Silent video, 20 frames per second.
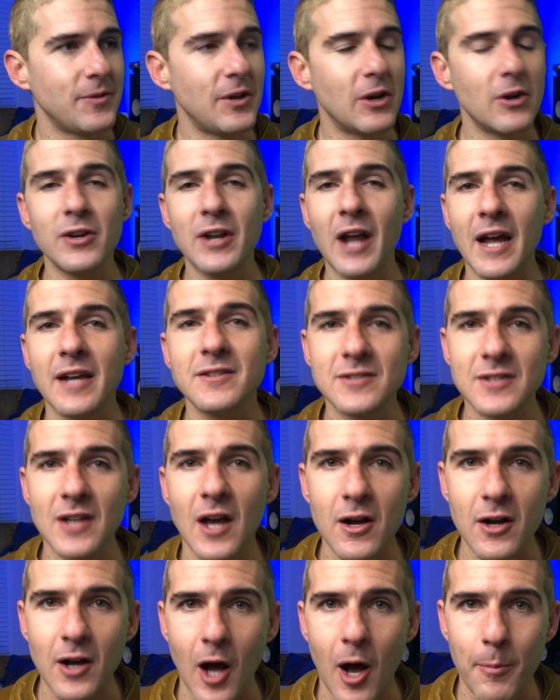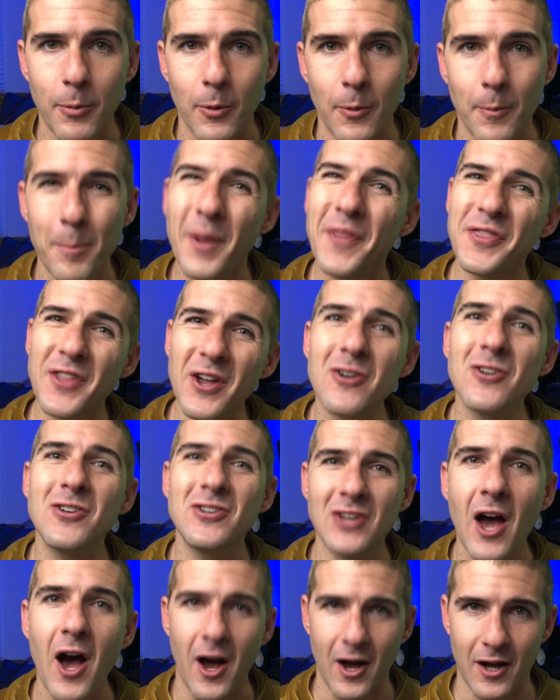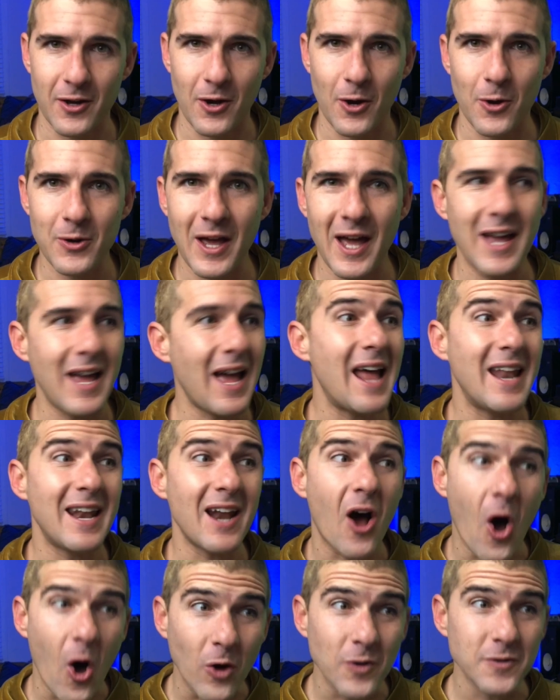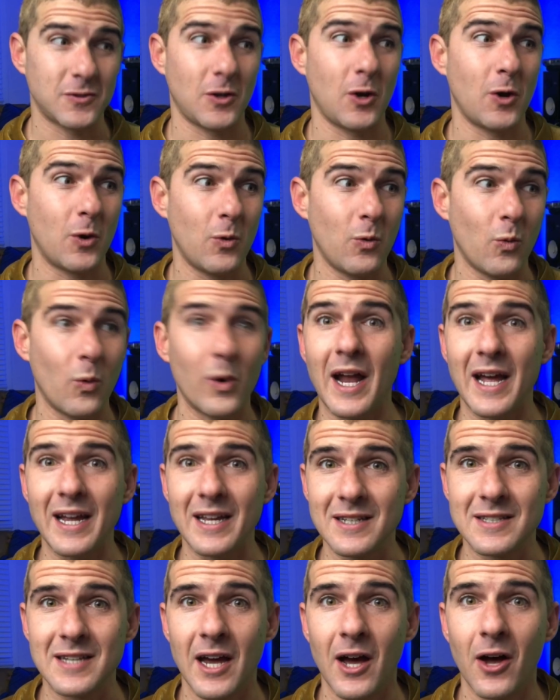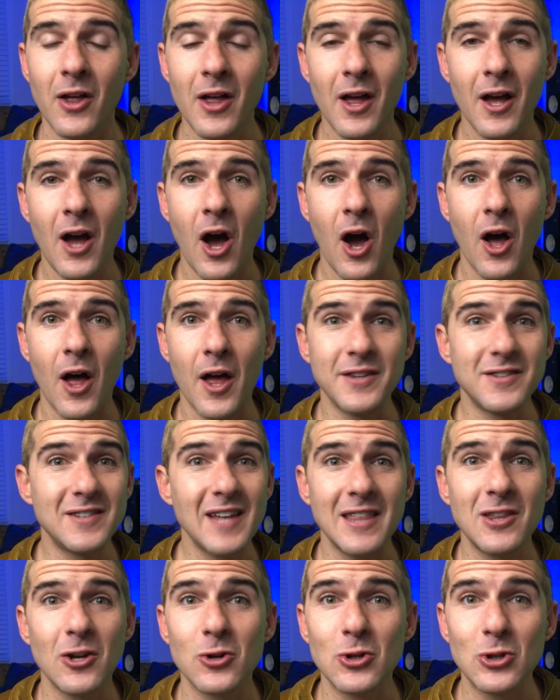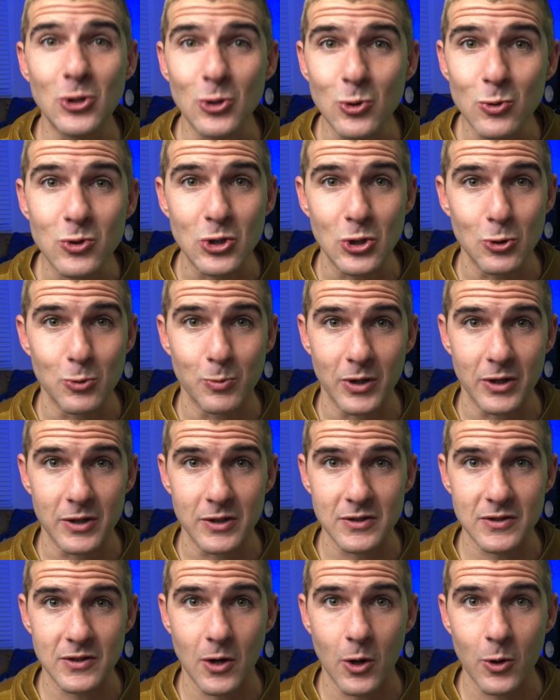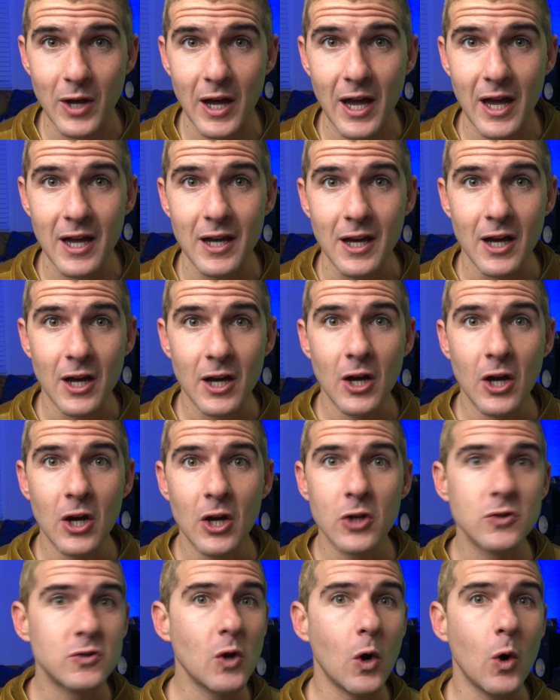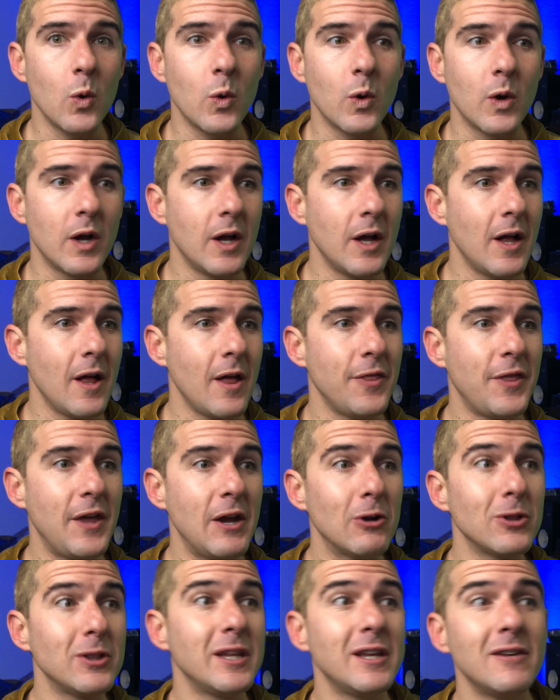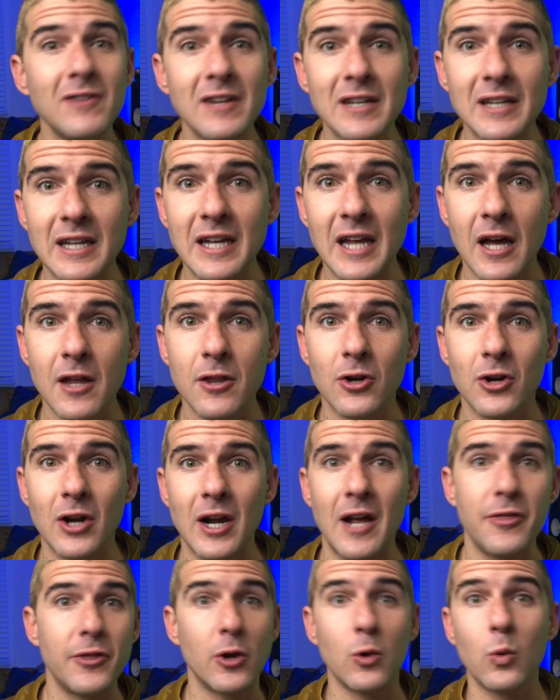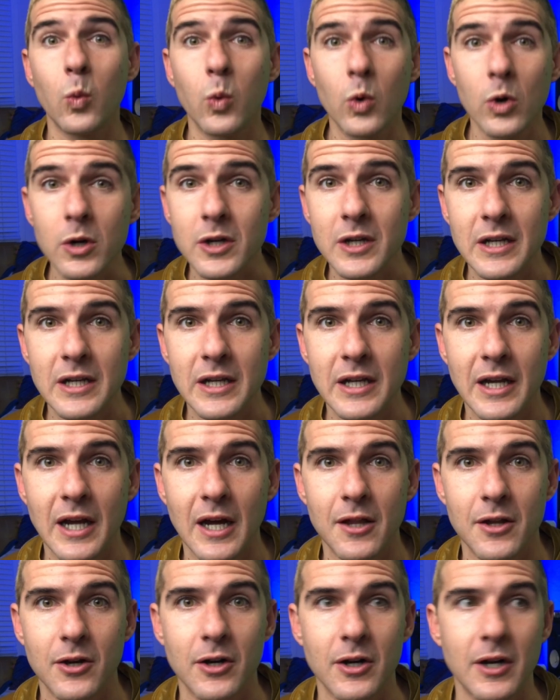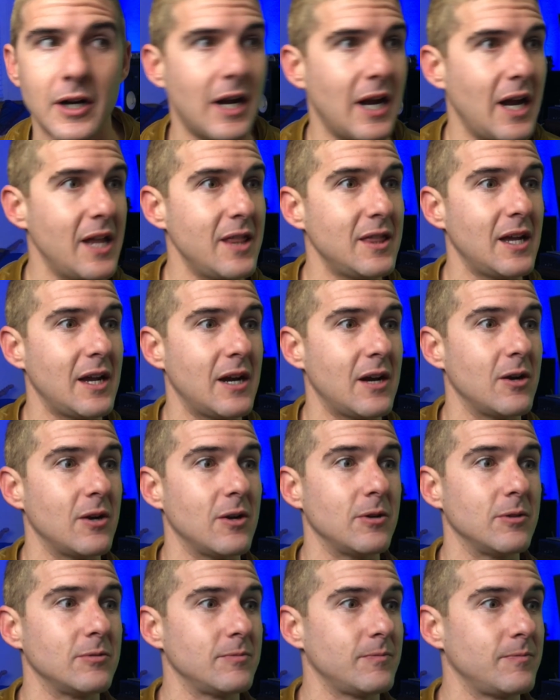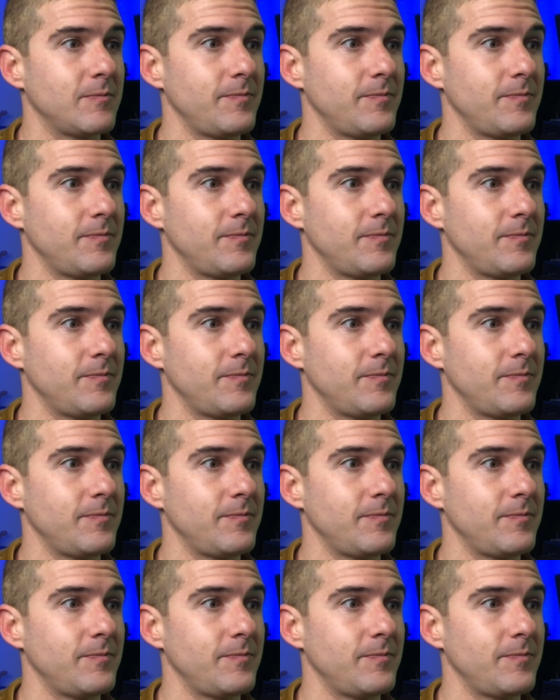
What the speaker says: They're a nice young couple, but they're young, okay? And also, what I can tell is that they're YouTubers, okay? So they're living together and they're working together and they're